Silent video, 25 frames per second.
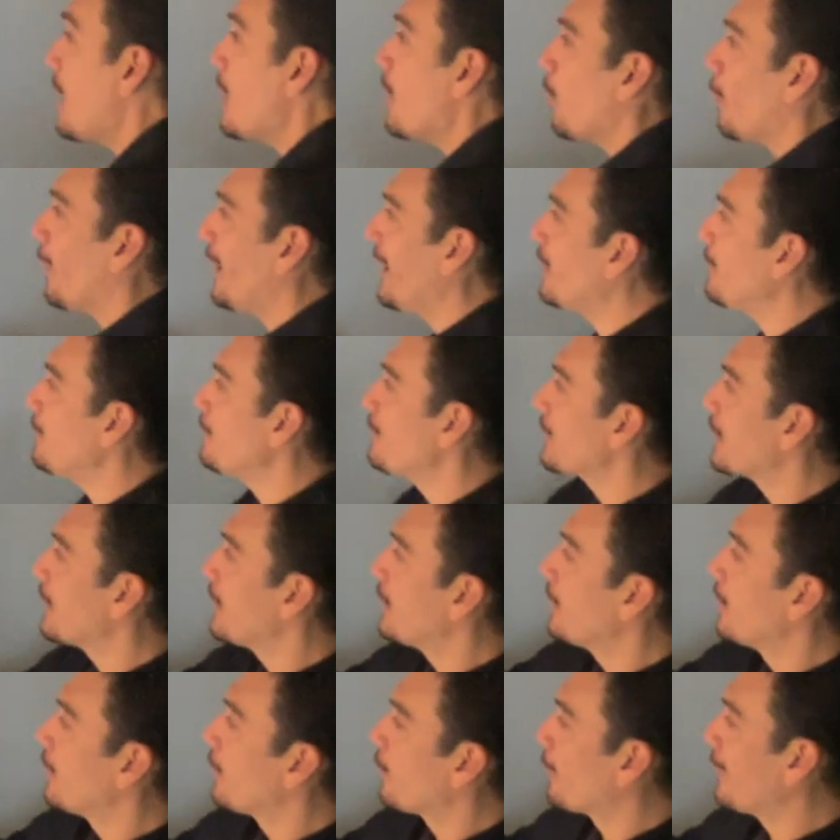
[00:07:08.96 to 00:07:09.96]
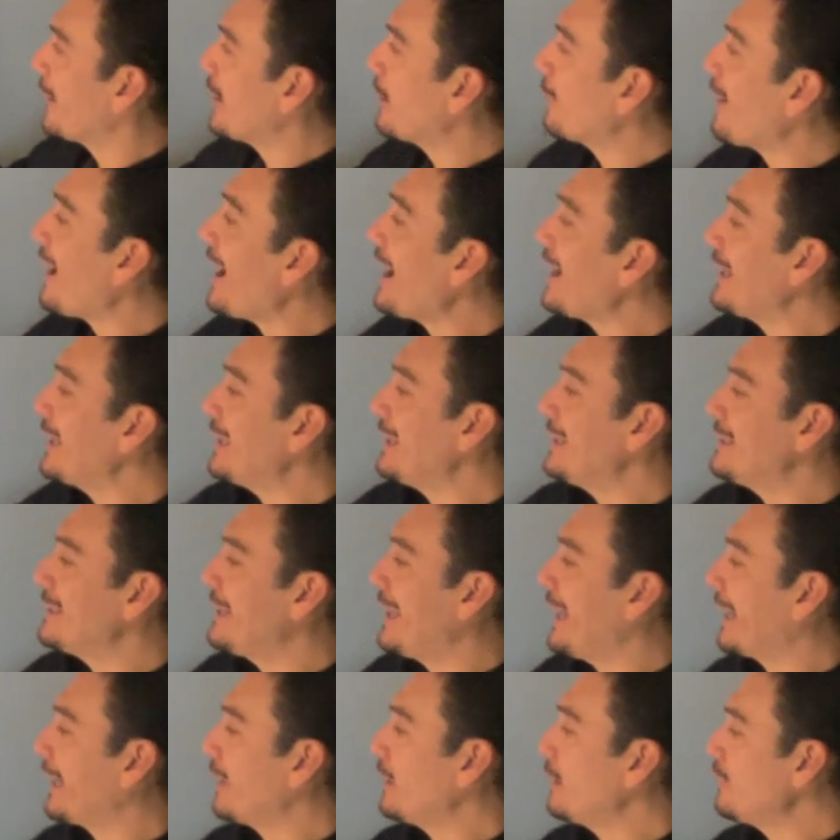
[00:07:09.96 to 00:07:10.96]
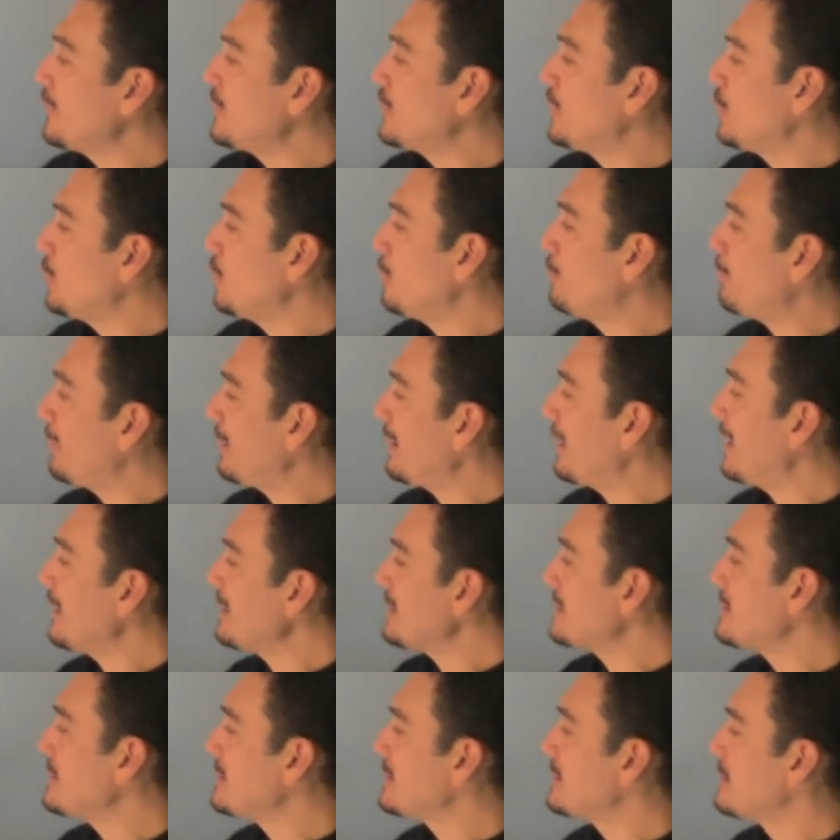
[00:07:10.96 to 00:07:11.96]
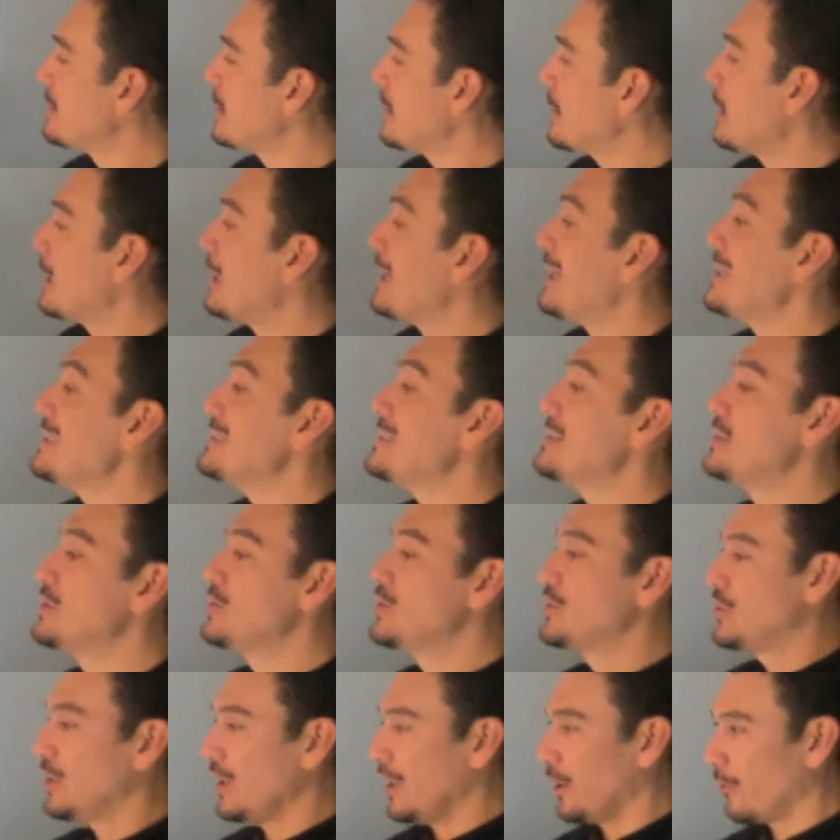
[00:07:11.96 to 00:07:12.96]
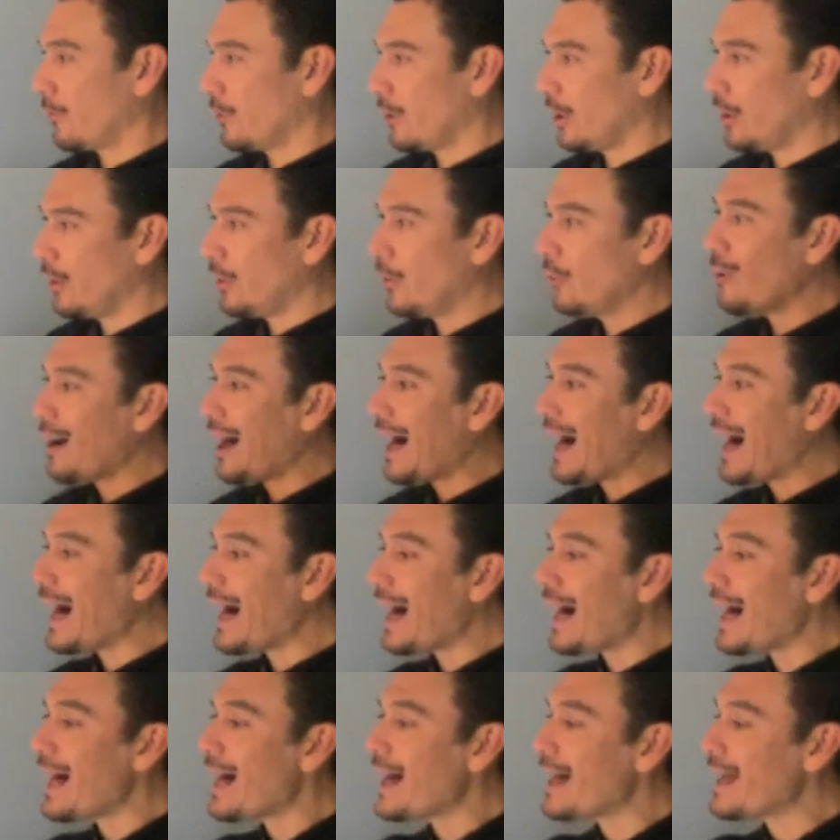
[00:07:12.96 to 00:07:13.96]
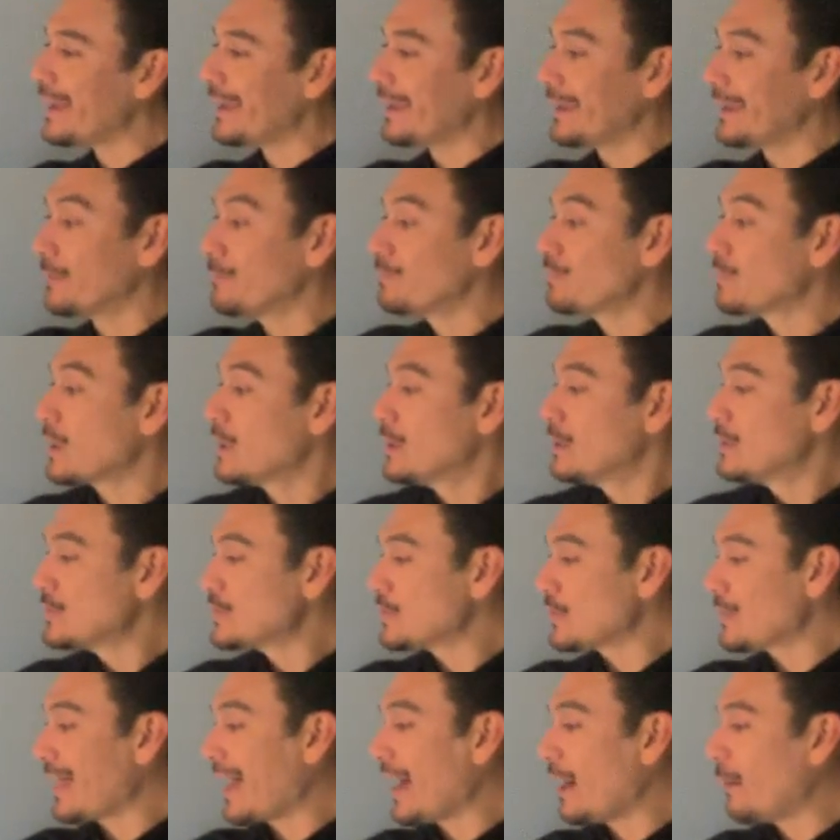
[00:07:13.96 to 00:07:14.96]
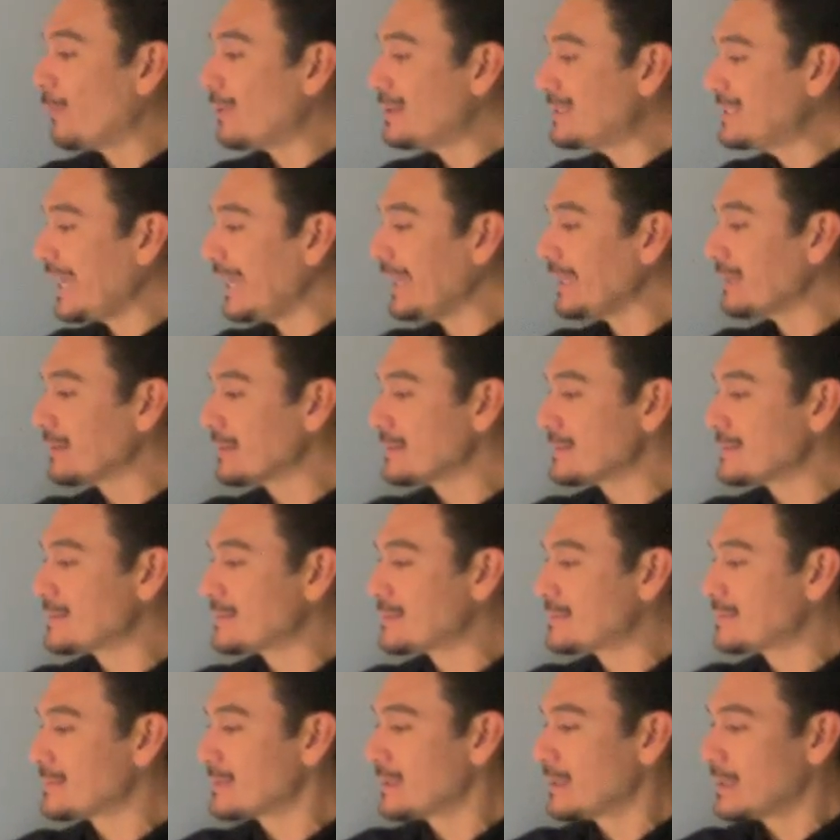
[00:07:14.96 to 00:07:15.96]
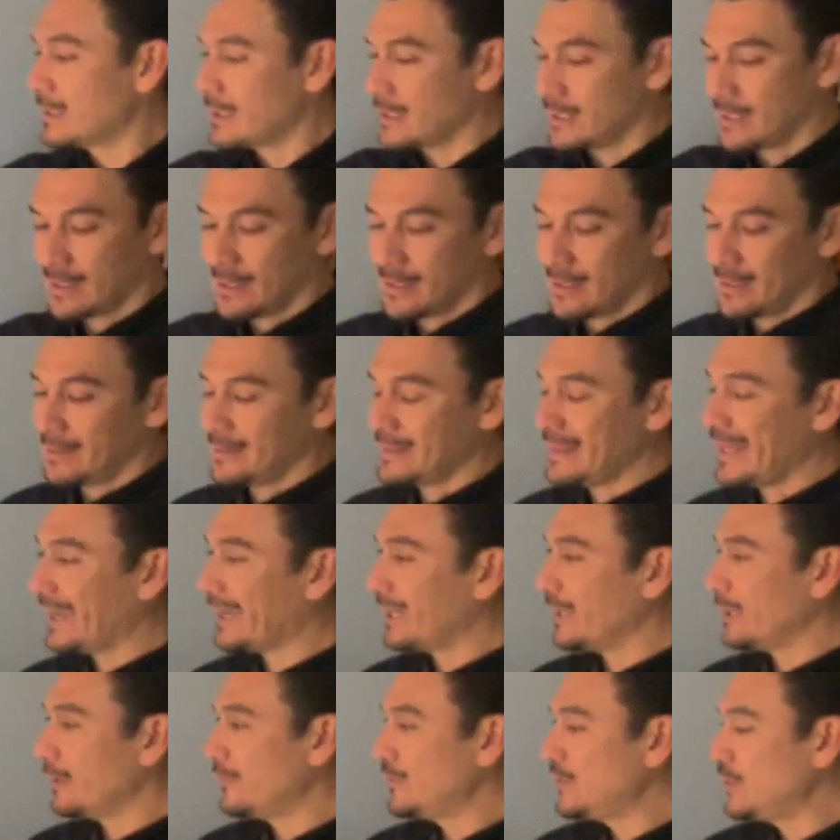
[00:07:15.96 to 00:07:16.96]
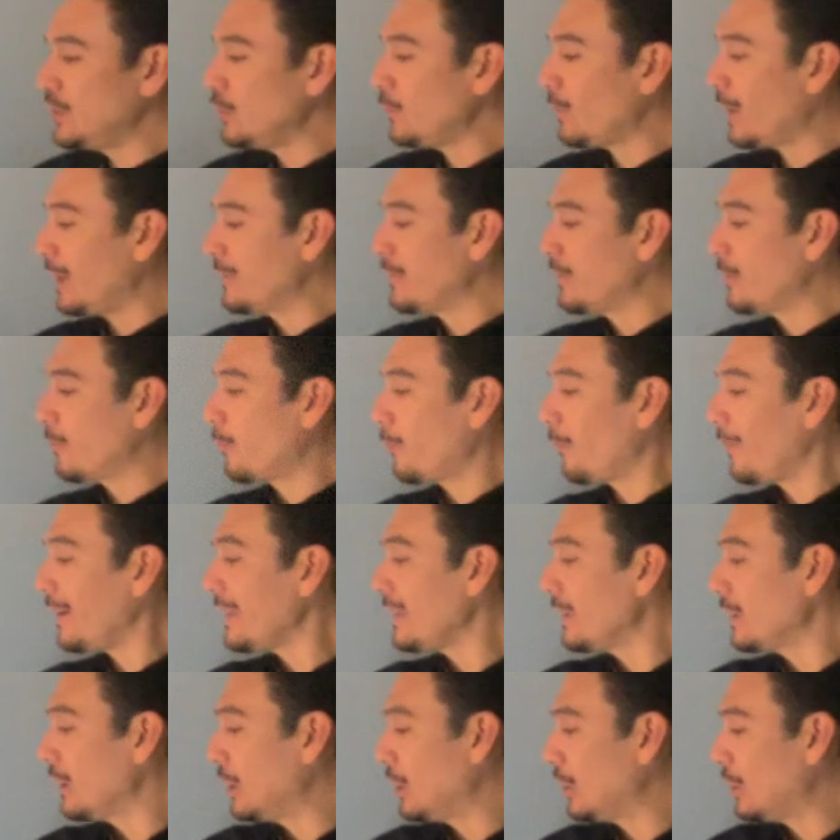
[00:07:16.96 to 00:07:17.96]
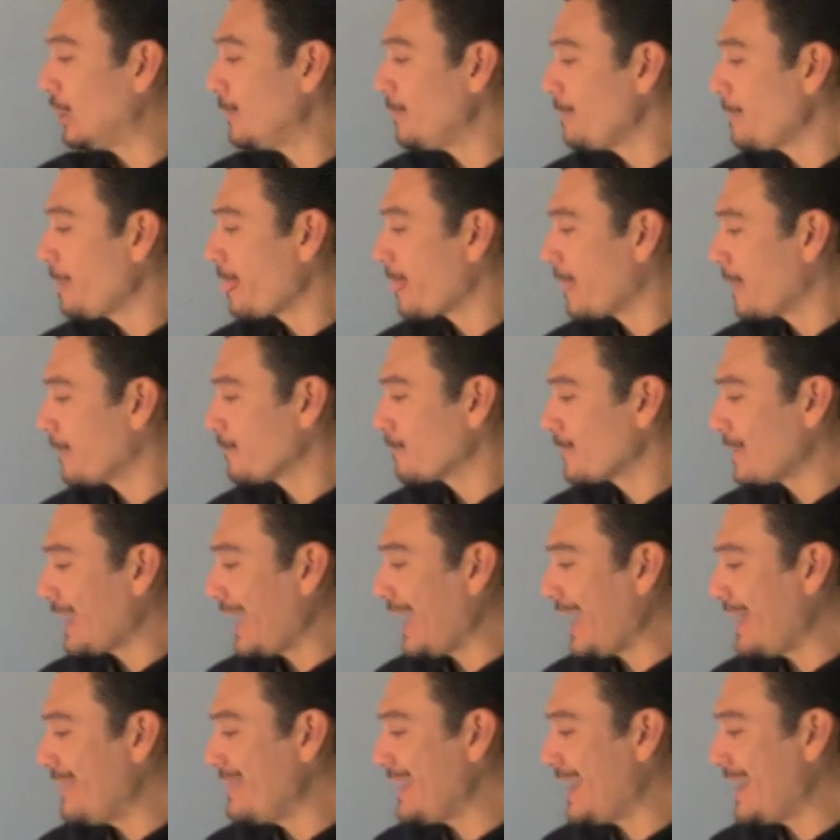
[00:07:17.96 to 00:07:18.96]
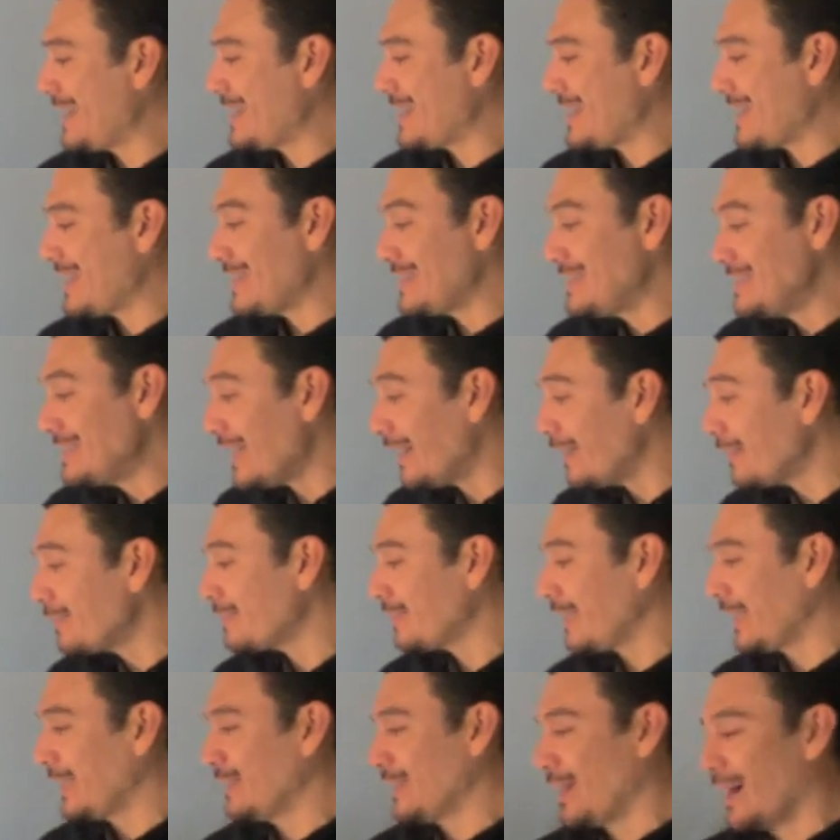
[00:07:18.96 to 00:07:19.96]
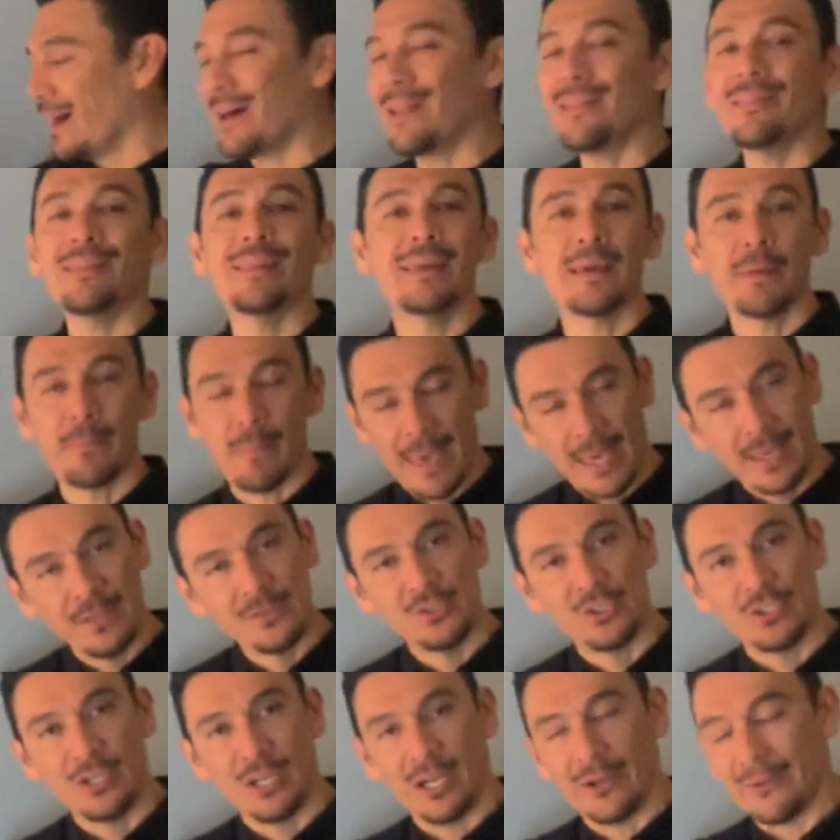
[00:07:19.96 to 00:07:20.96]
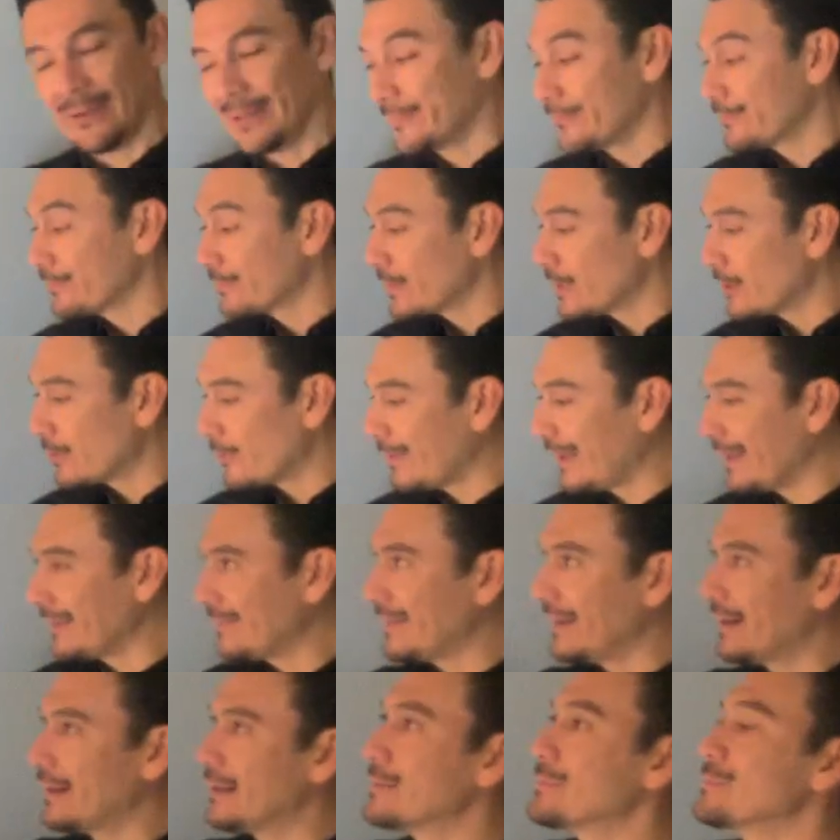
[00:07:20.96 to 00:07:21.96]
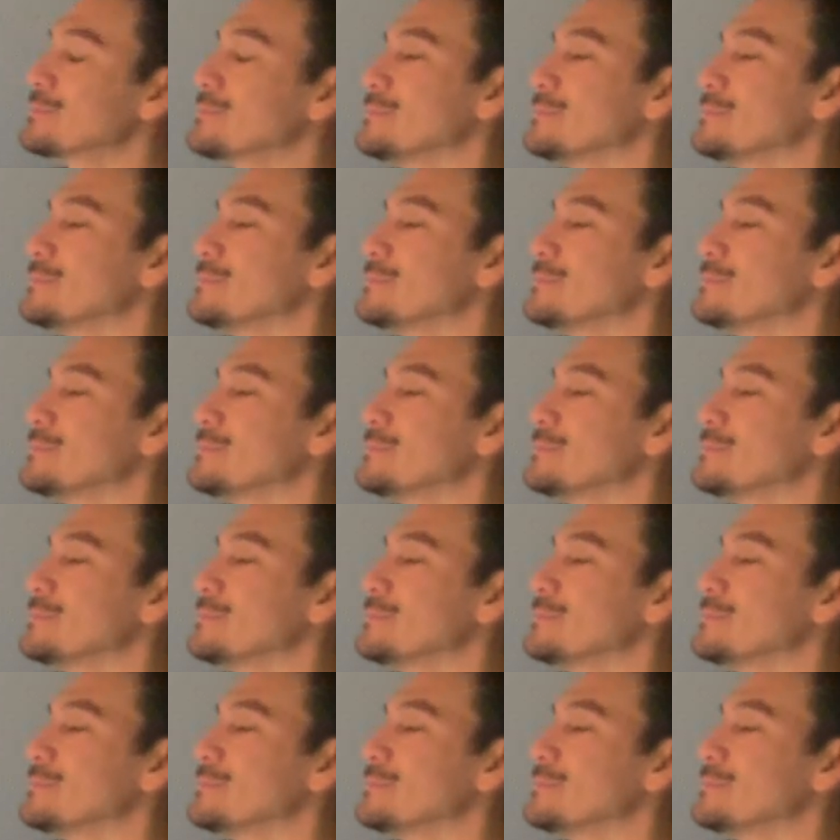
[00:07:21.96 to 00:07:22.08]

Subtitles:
Well, rewrite it, negative 2 plus 0i. So that would take us negative 2 on the real, and then nothing on the imaginary, right there.